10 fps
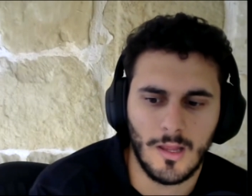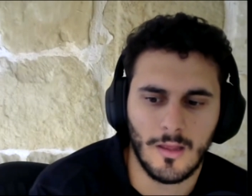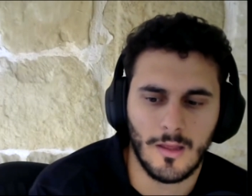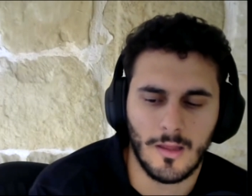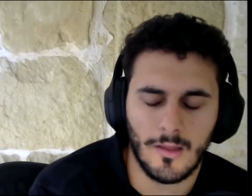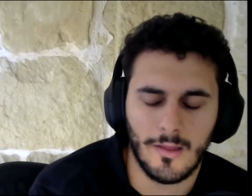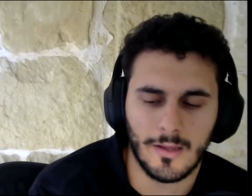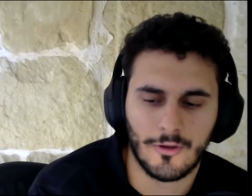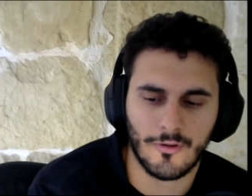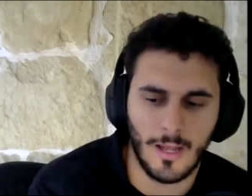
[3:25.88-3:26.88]
uh,
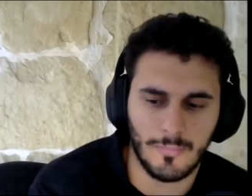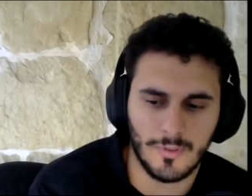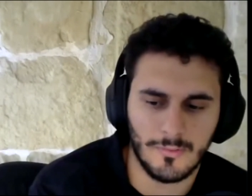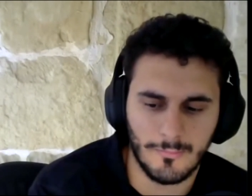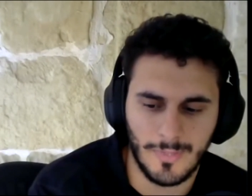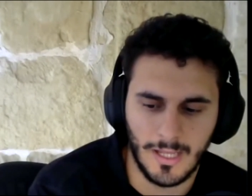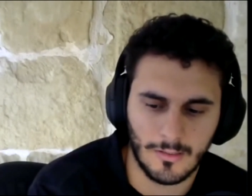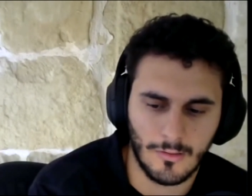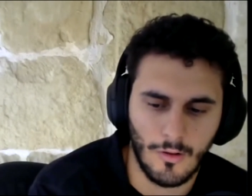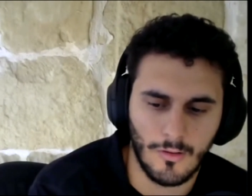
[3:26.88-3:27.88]
a grab
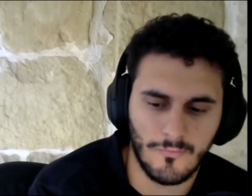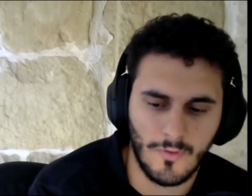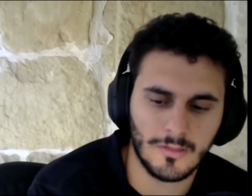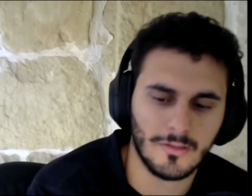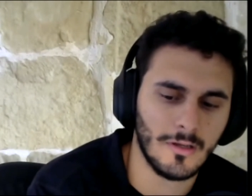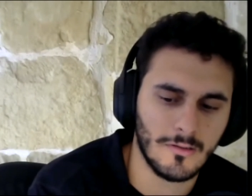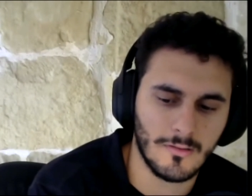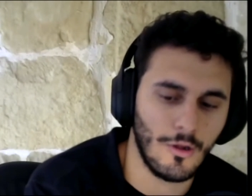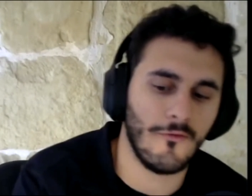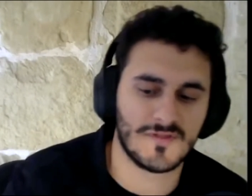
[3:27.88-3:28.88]
bag of
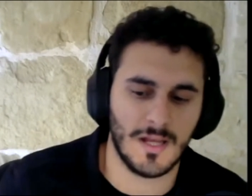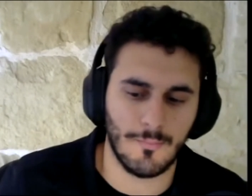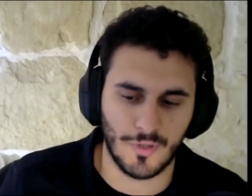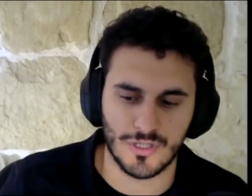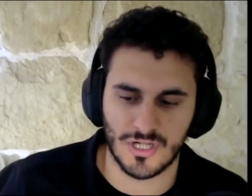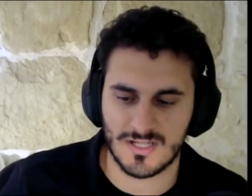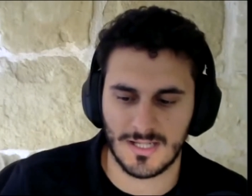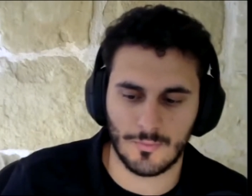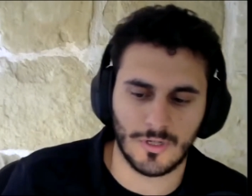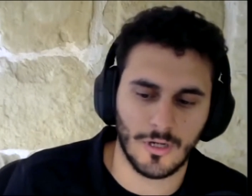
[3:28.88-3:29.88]
other of sub projects
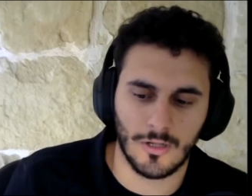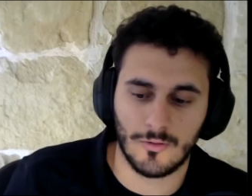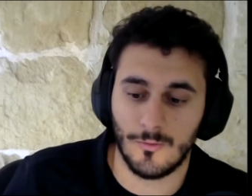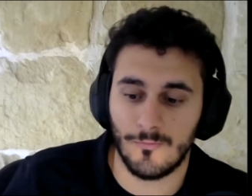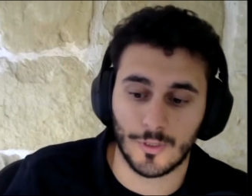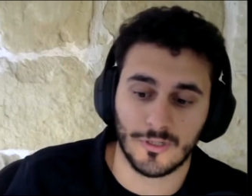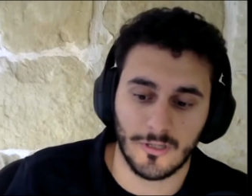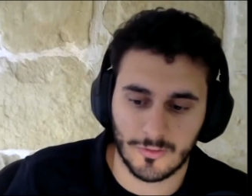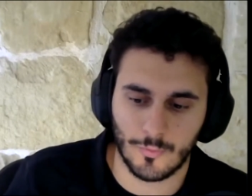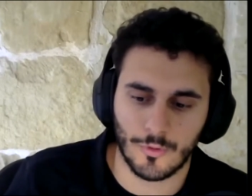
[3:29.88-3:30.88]
that we're gonna do for
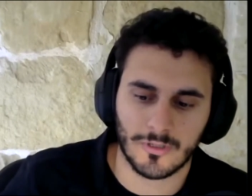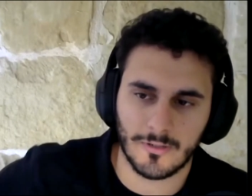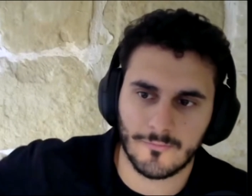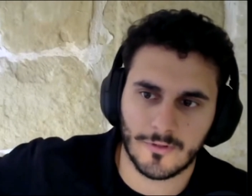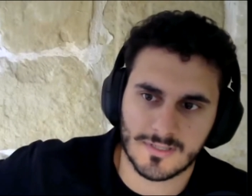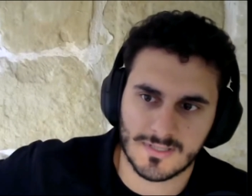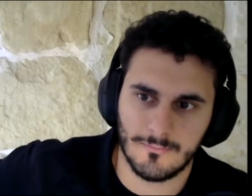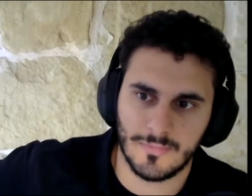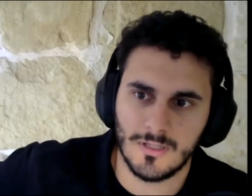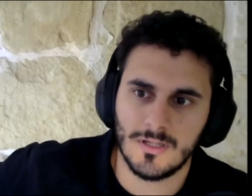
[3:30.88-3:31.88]
that quarter, for
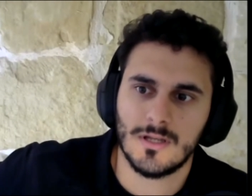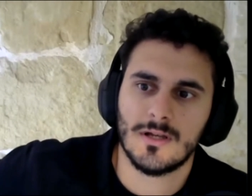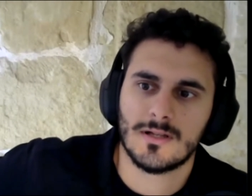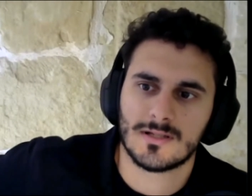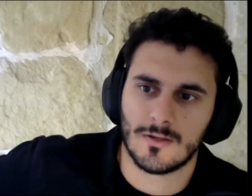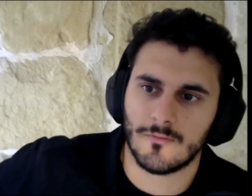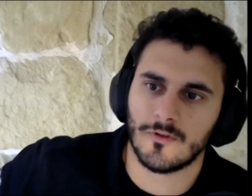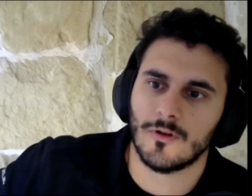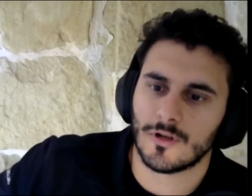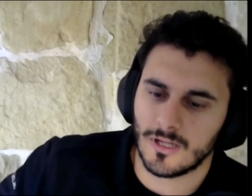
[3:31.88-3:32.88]
example. So if
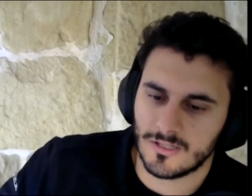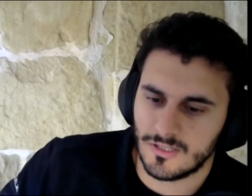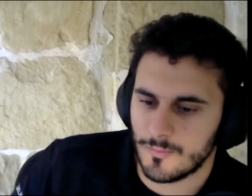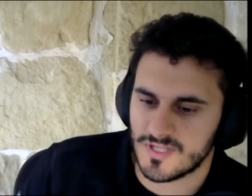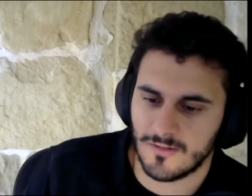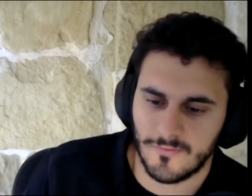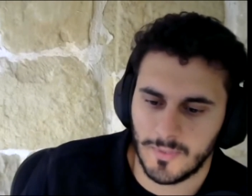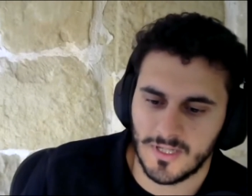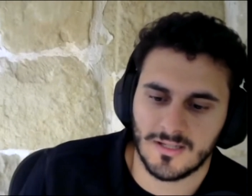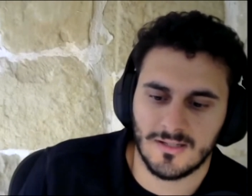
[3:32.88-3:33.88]
we look at the
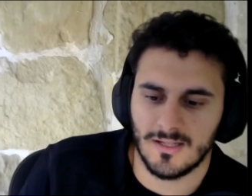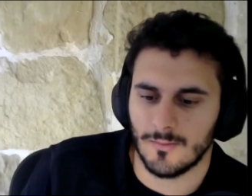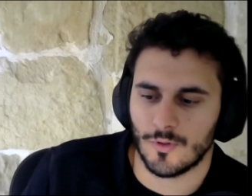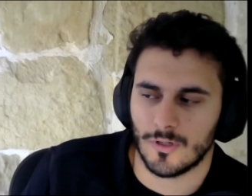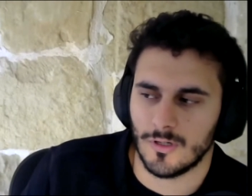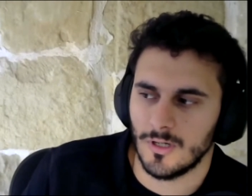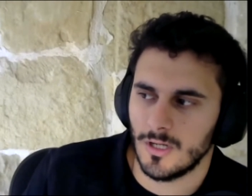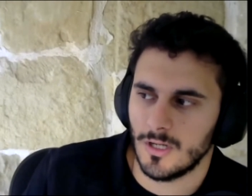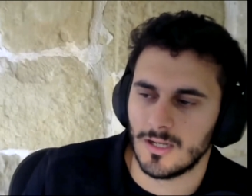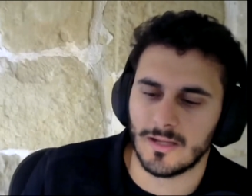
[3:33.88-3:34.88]
observability team or
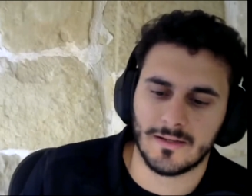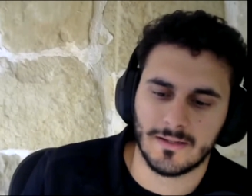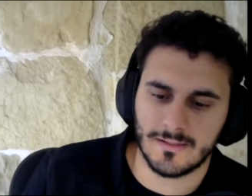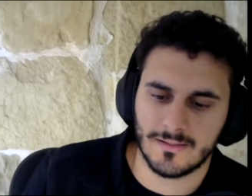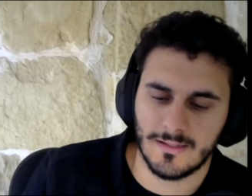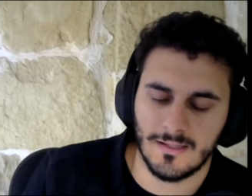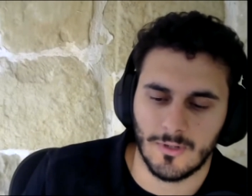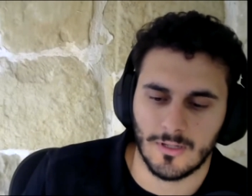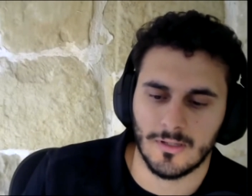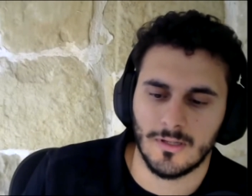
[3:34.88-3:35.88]
like the Gitaly
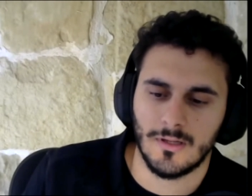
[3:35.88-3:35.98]
one,